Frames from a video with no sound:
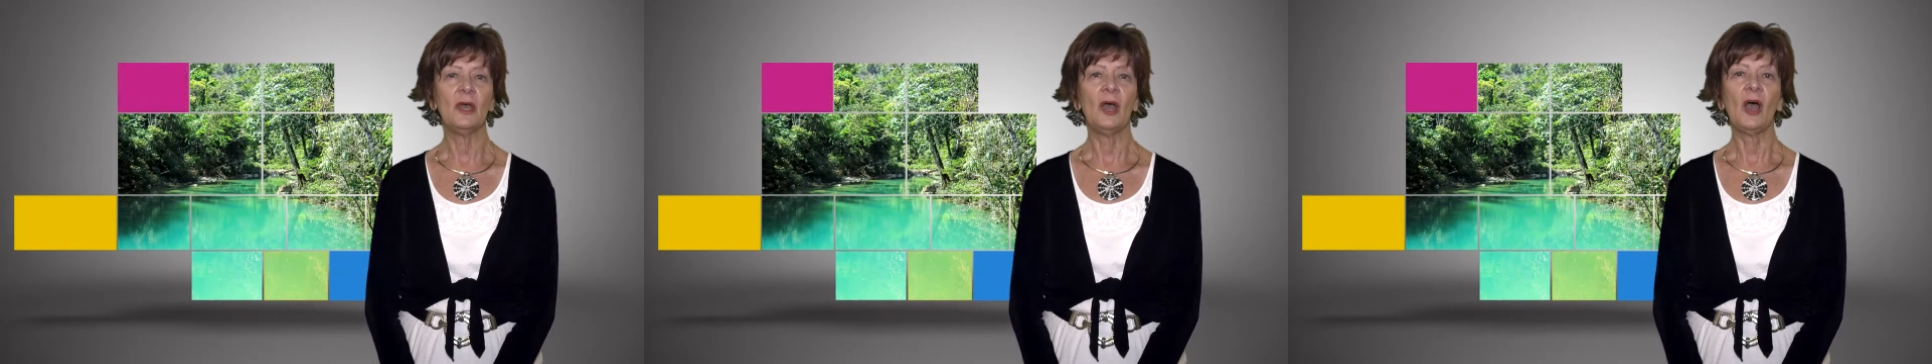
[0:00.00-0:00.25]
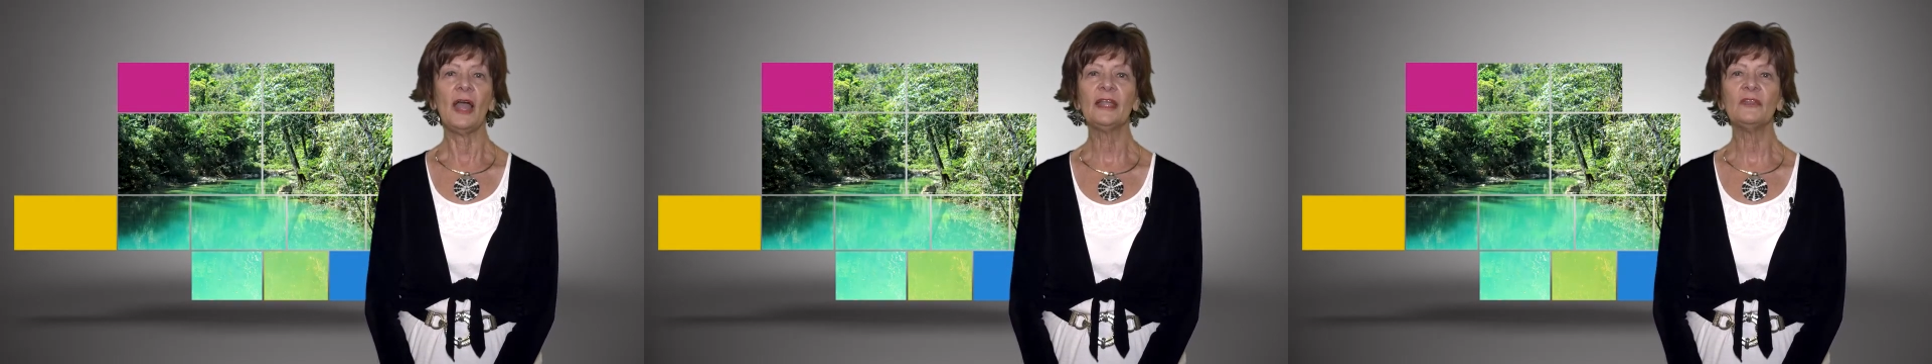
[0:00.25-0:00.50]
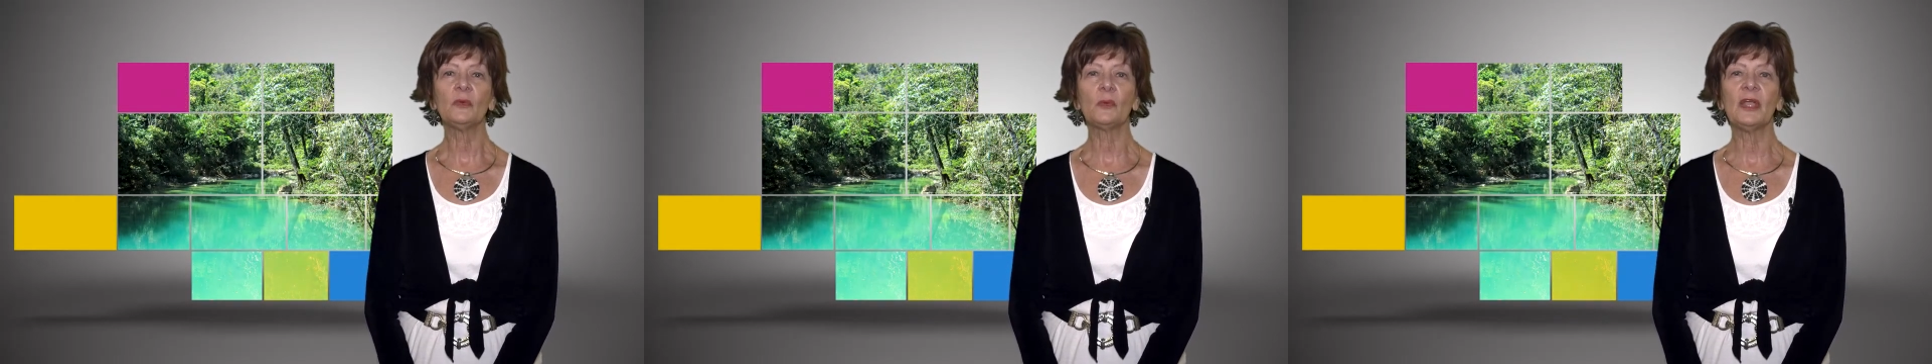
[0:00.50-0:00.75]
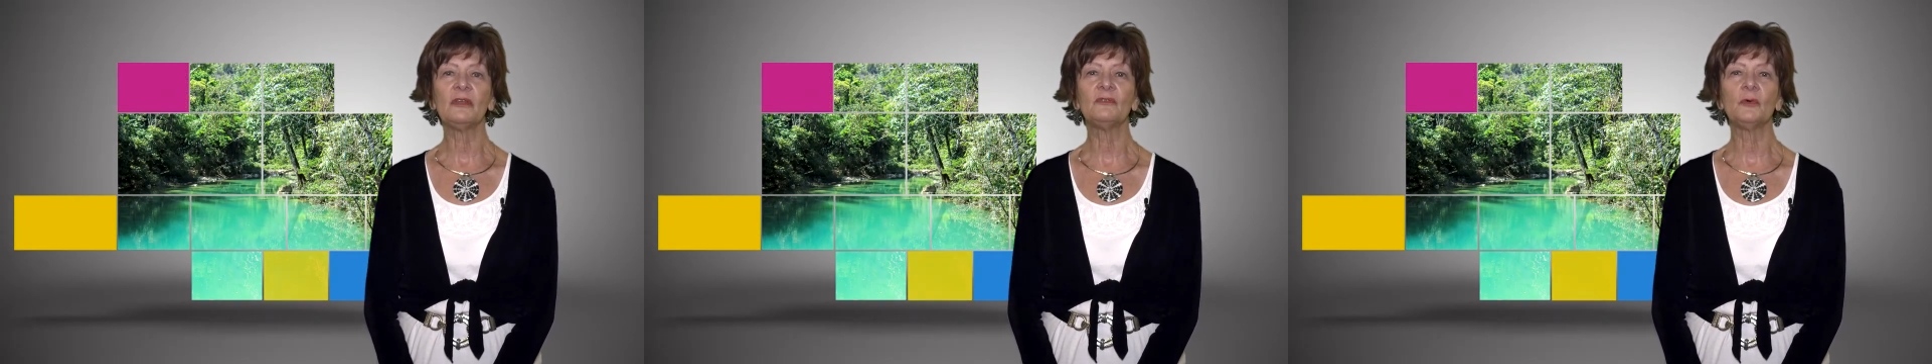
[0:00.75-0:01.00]
hike in the
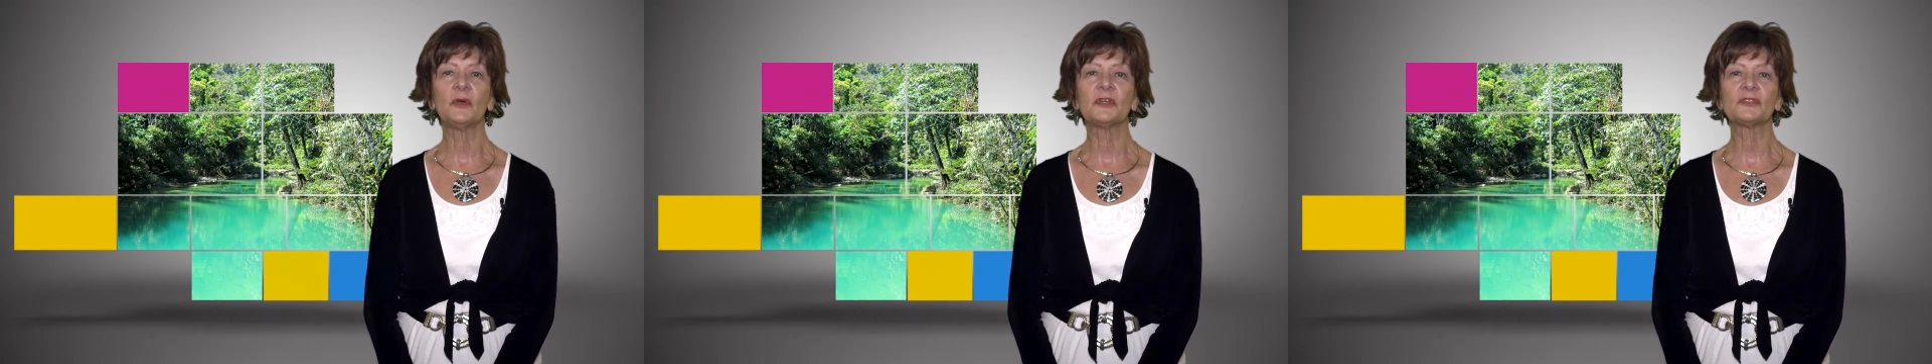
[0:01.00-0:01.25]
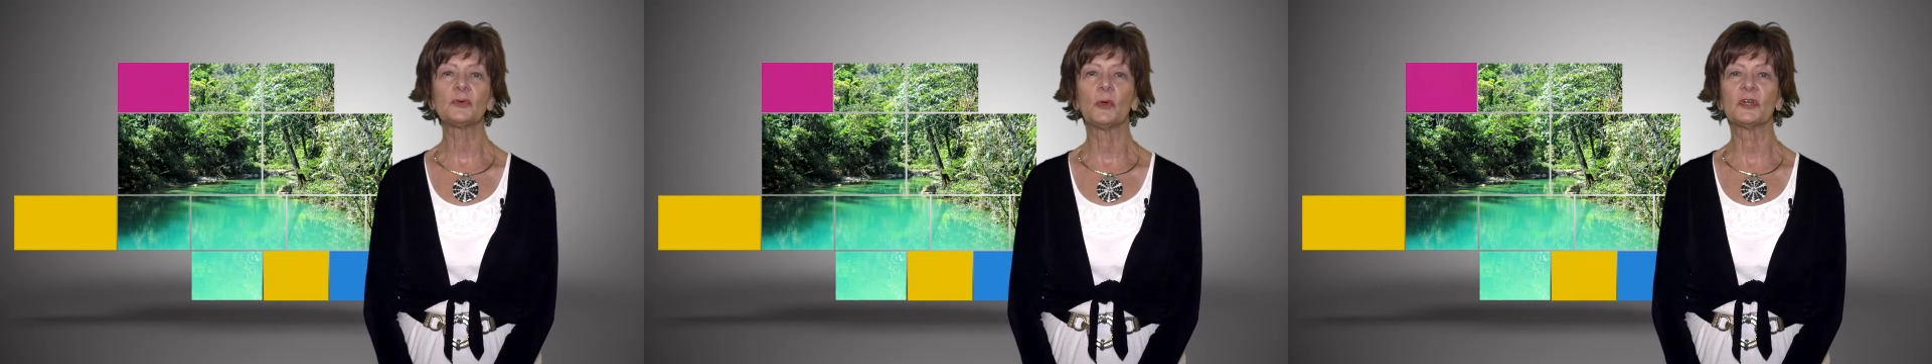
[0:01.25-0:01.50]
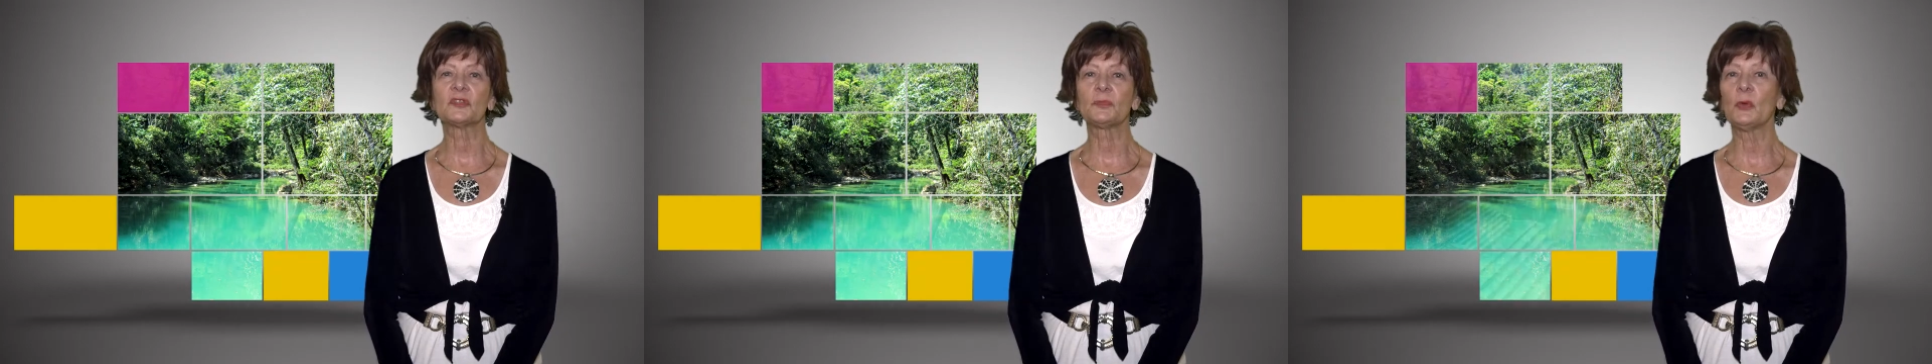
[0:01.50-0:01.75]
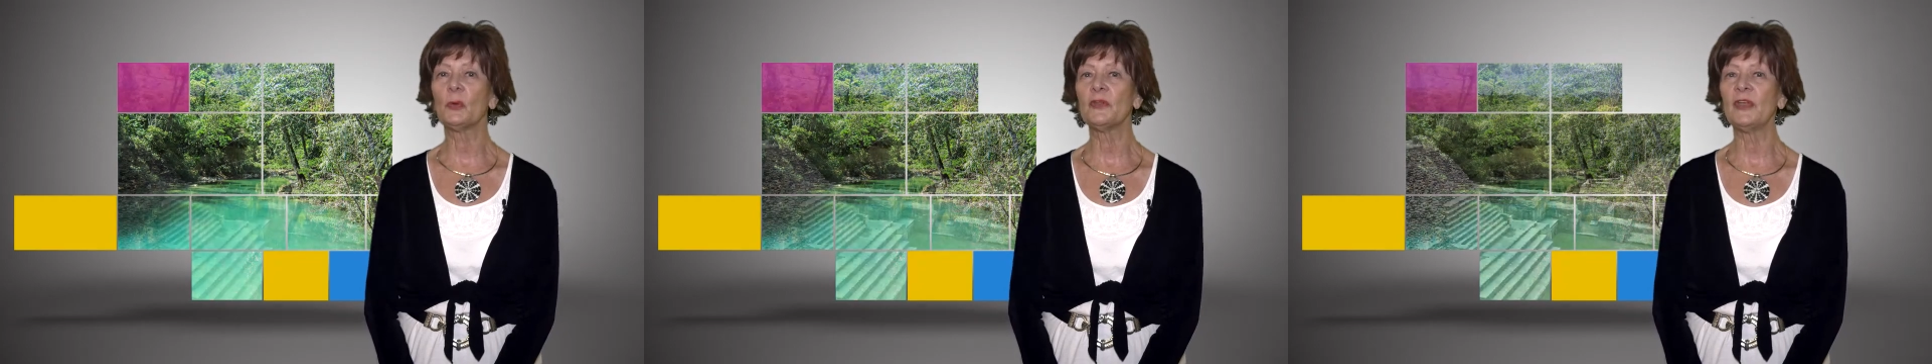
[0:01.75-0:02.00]
rainforest, or
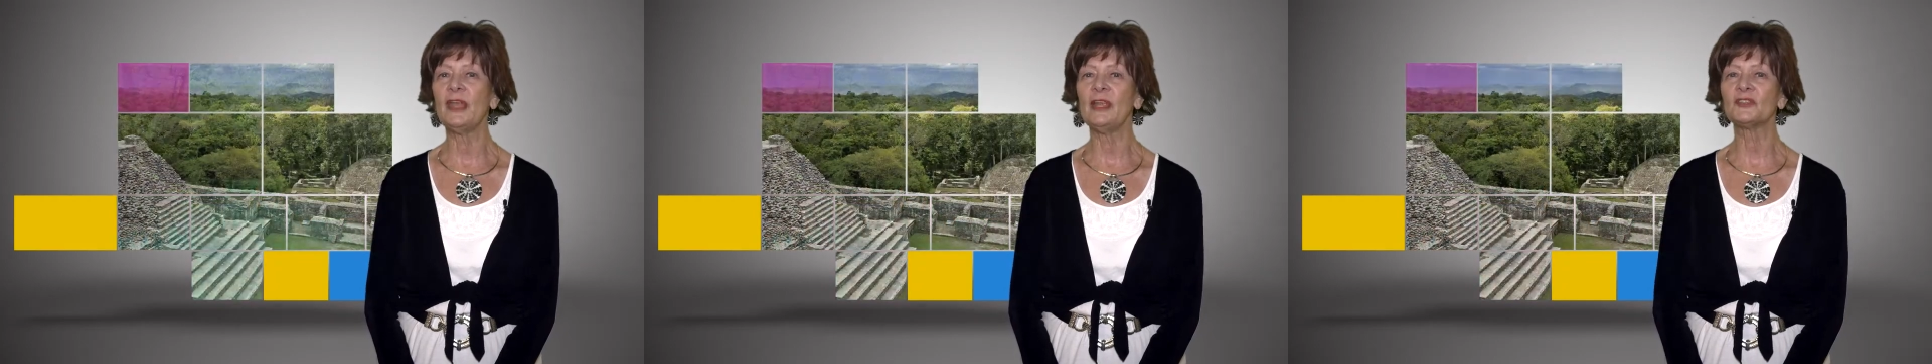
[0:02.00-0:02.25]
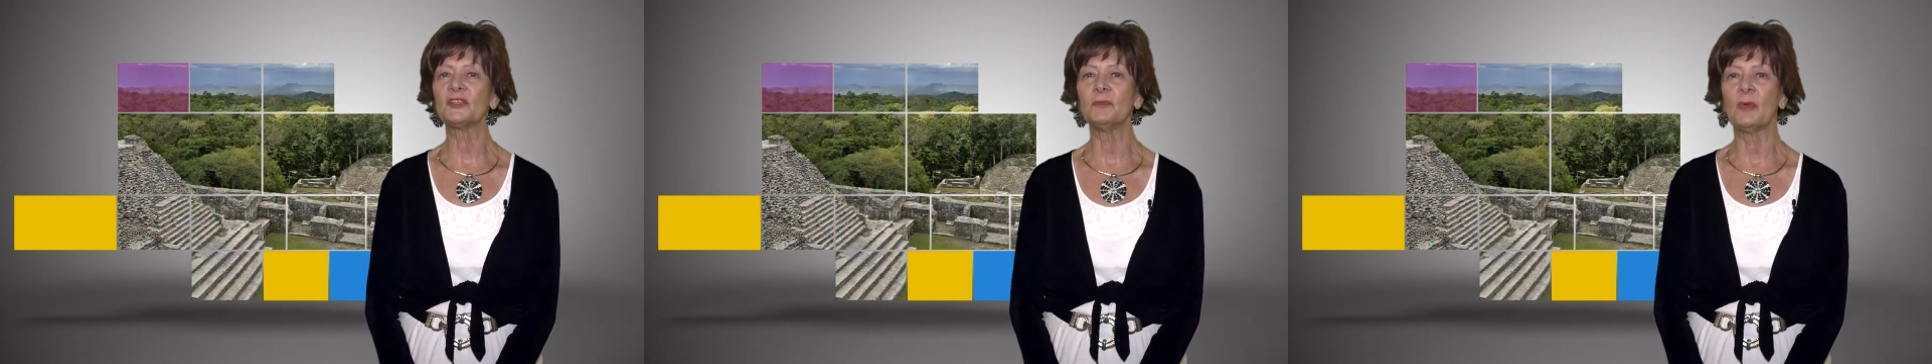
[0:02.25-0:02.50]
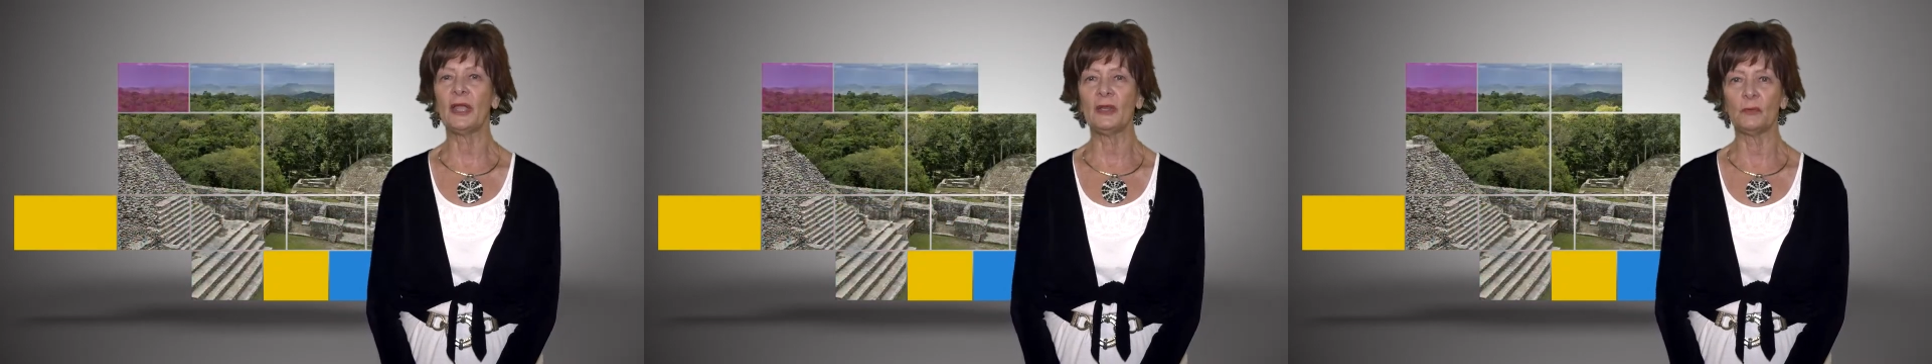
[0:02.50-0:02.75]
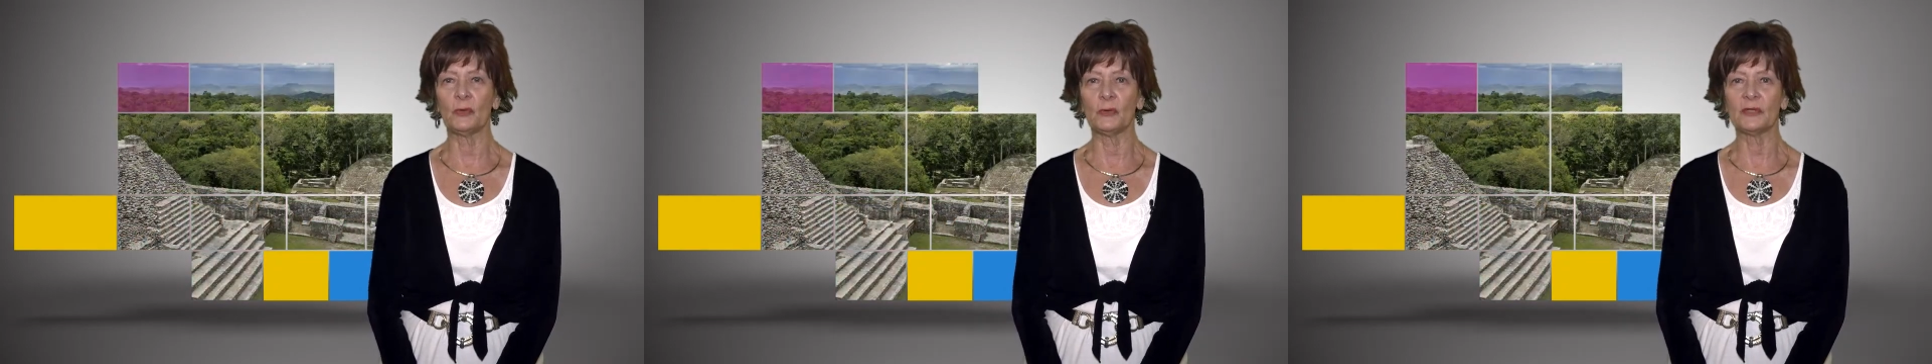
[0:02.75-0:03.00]
explore the ancient
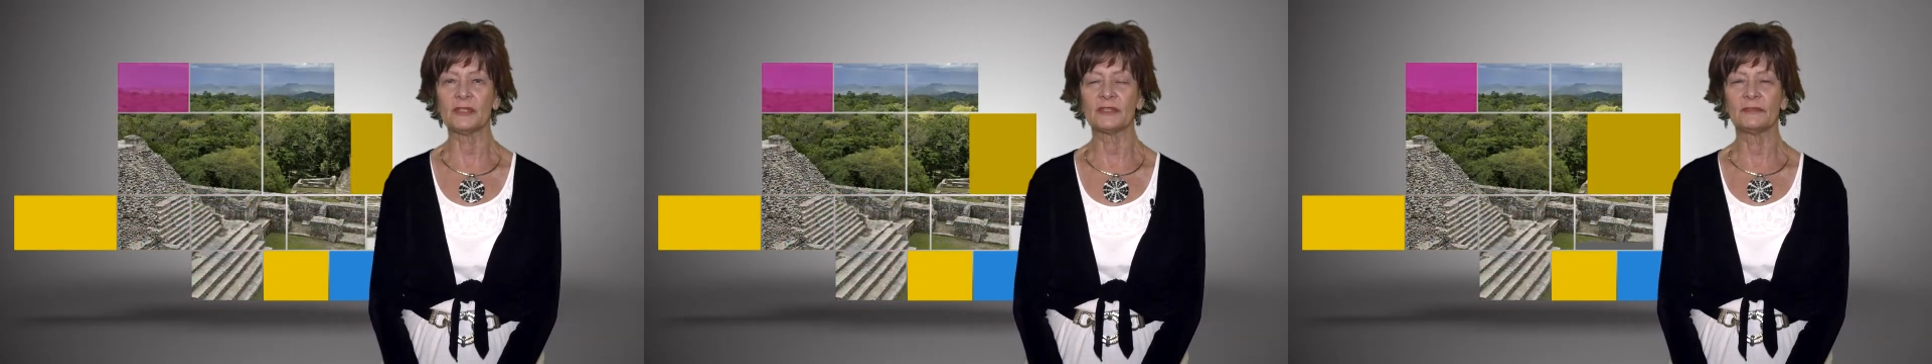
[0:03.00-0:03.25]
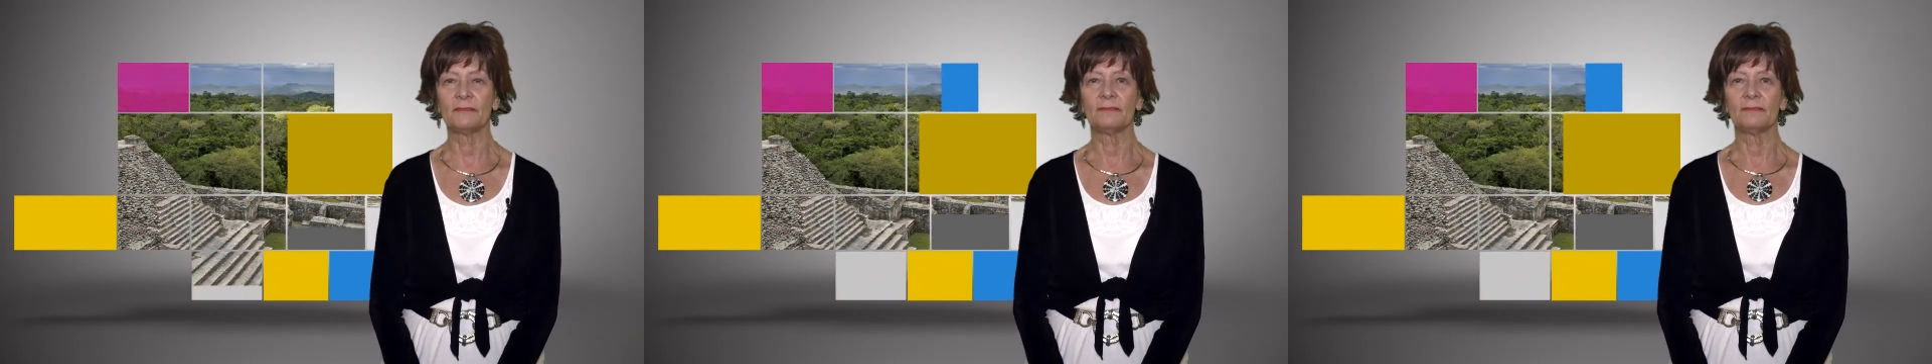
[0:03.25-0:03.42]
Mayan ruins.